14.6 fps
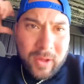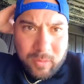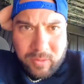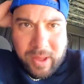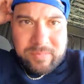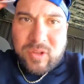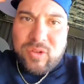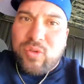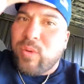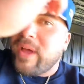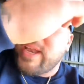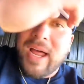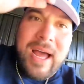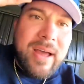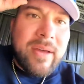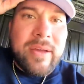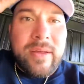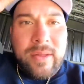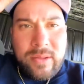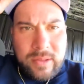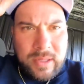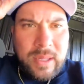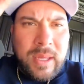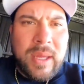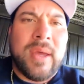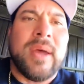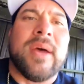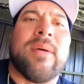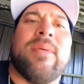Wipe the sweat off.
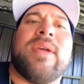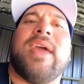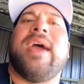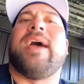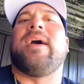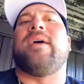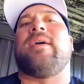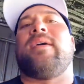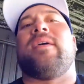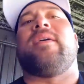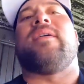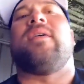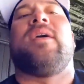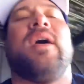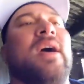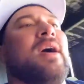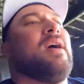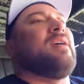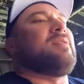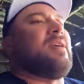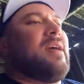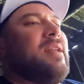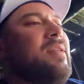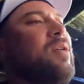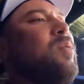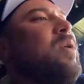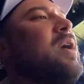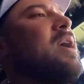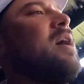But yeah, it's the end of the
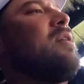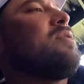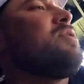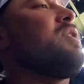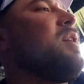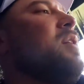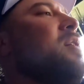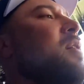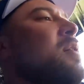workout shit.